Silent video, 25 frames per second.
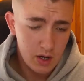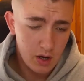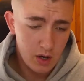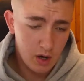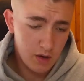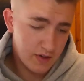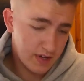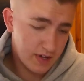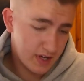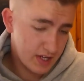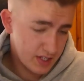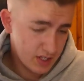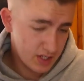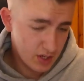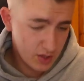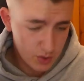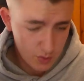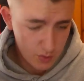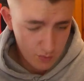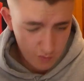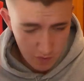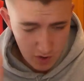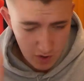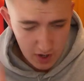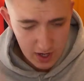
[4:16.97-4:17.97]
I think he's going to
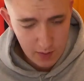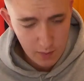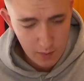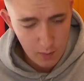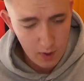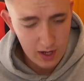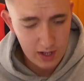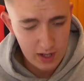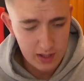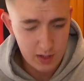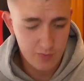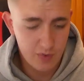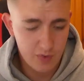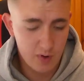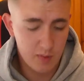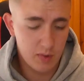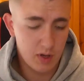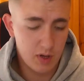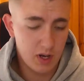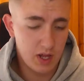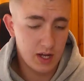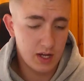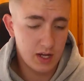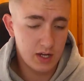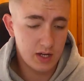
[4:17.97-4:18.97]
do really well in the Premier
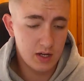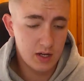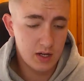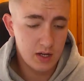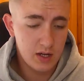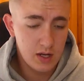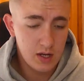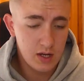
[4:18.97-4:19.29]
League.